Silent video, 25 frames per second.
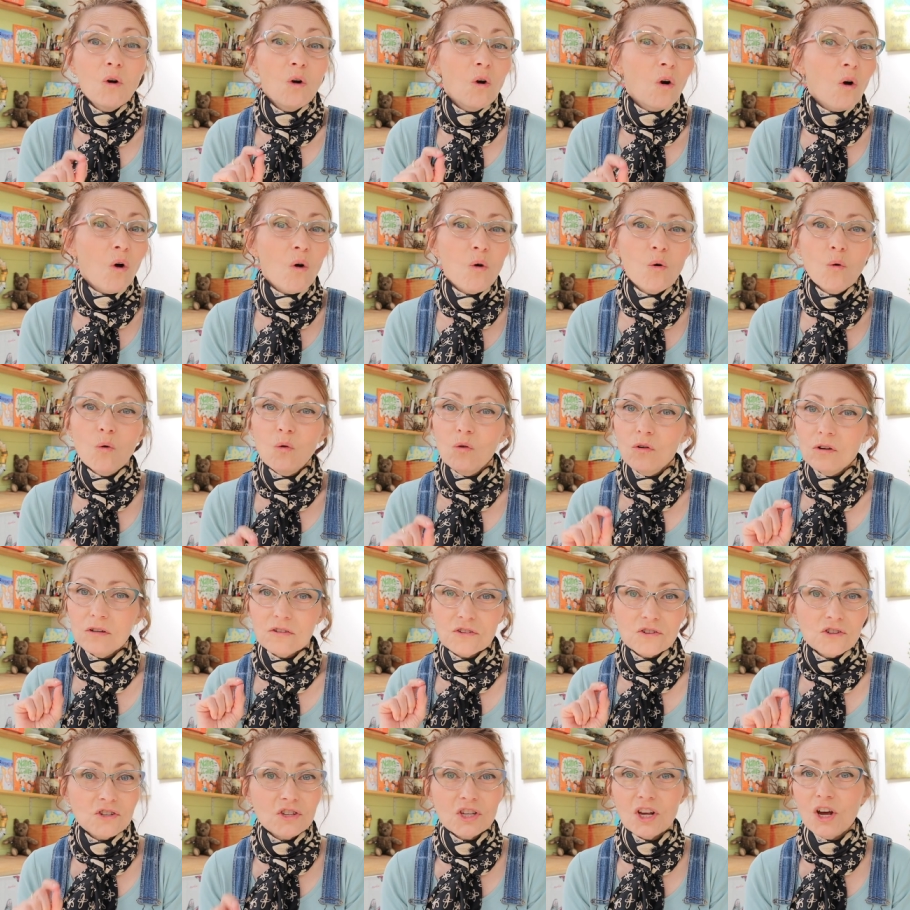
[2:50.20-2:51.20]
all
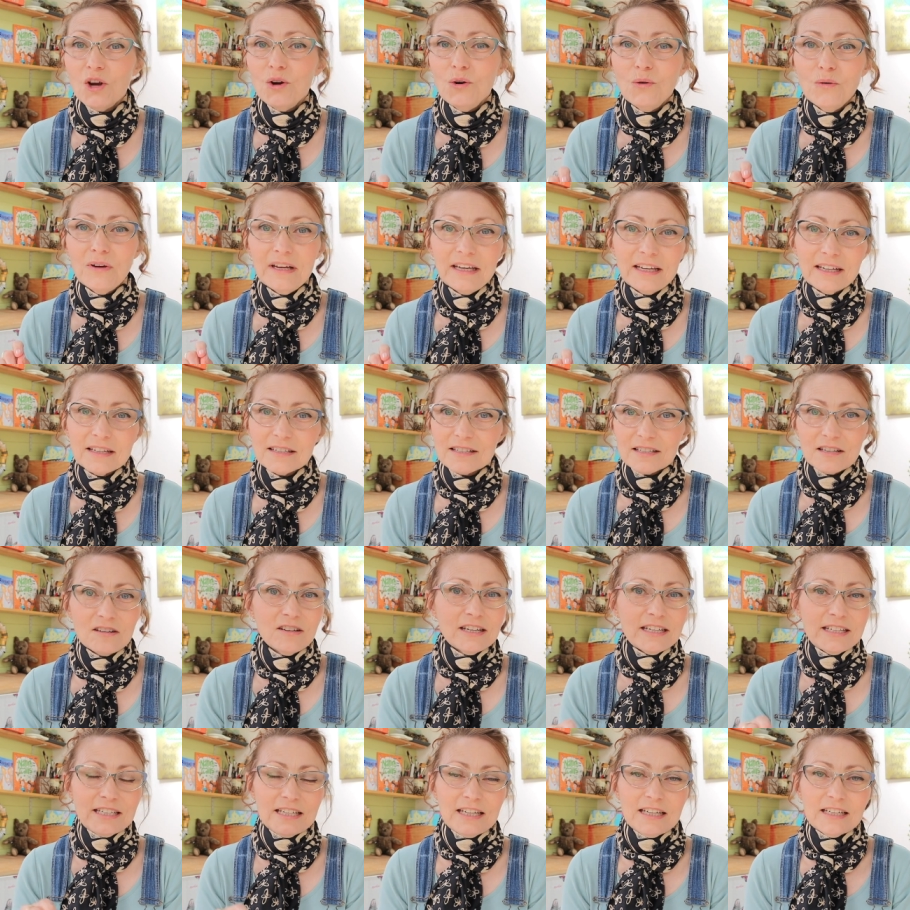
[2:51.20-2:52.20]
so
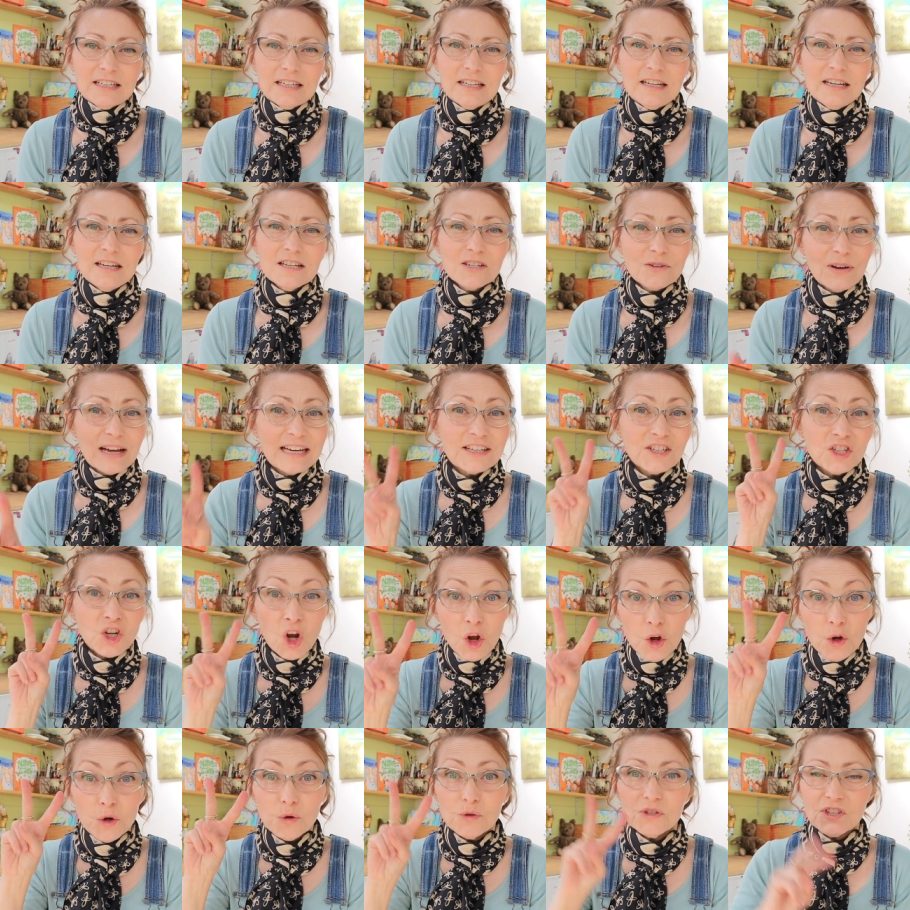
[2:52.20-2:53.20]
excited." So I had
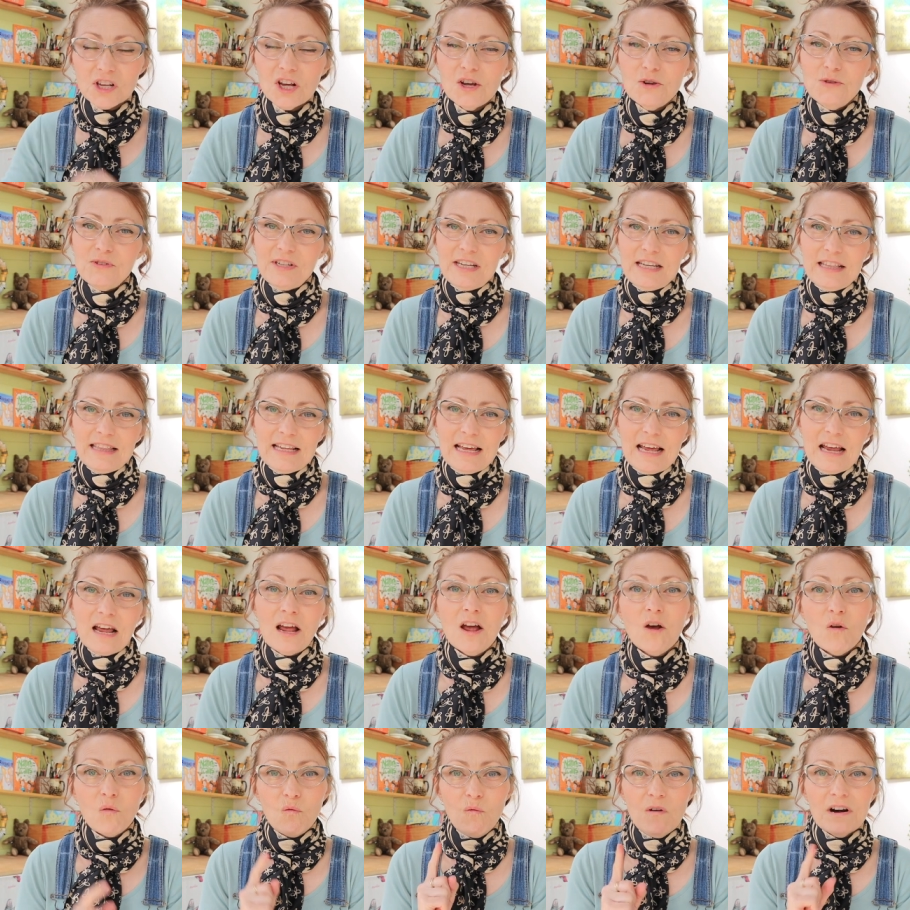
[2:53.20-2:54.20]
two so's in there,
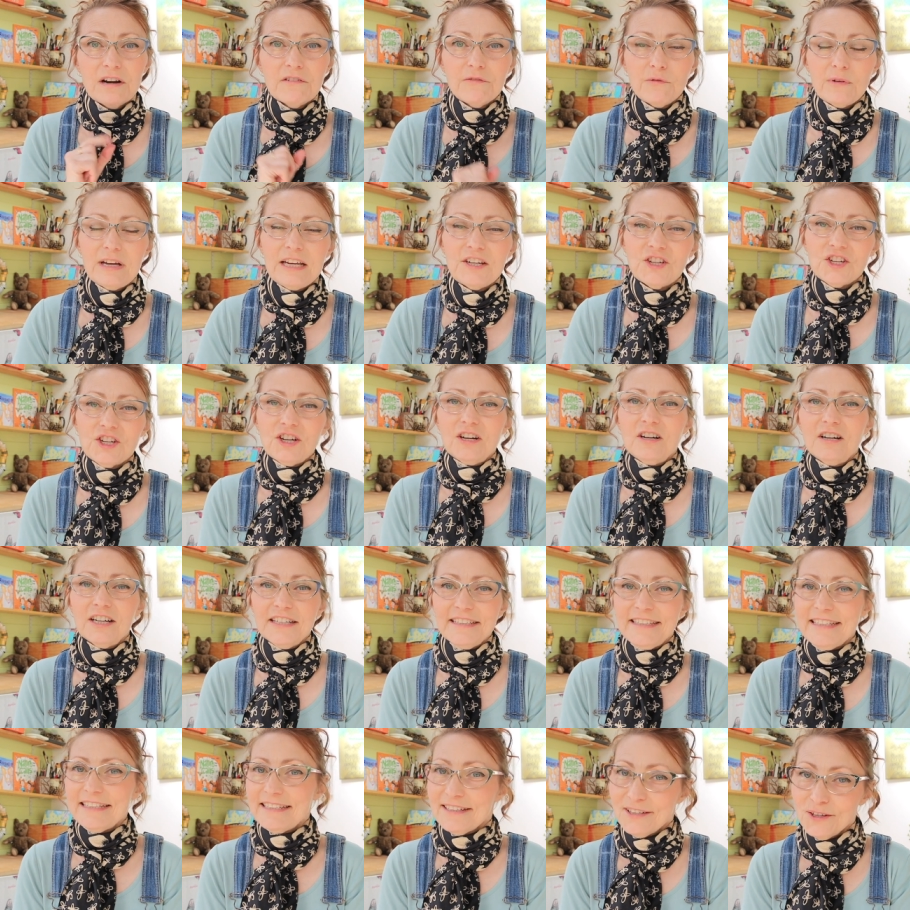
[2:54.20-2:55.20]
one of which
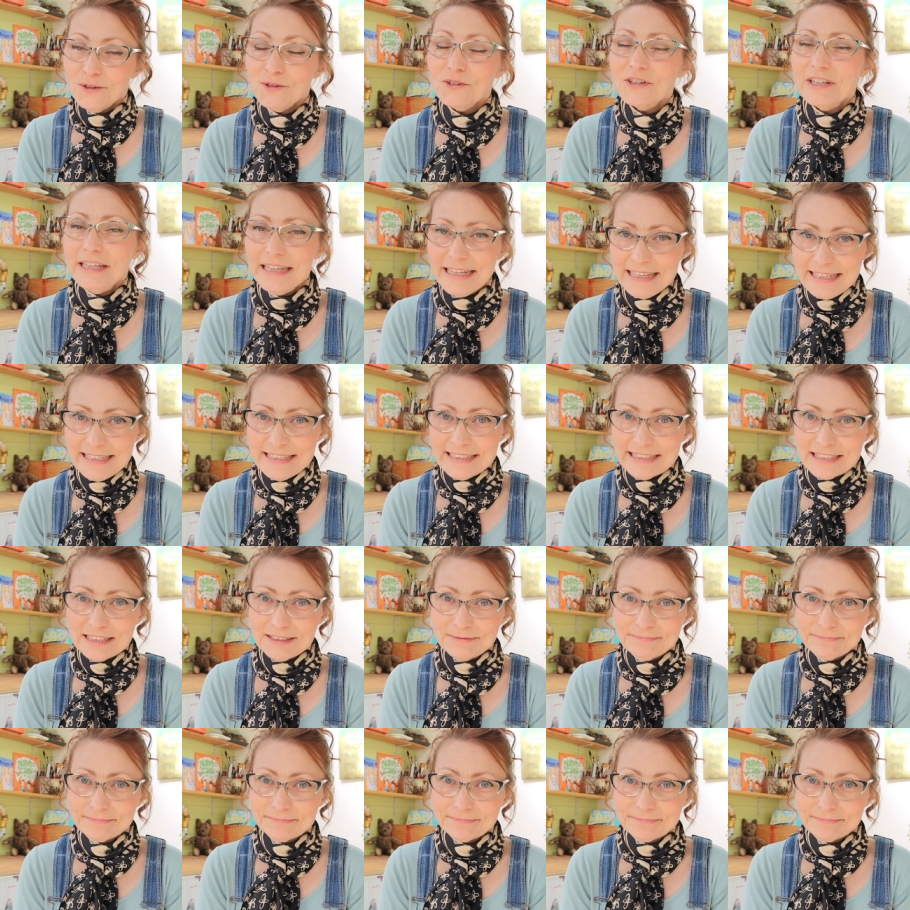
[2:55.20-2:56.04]
I did not need.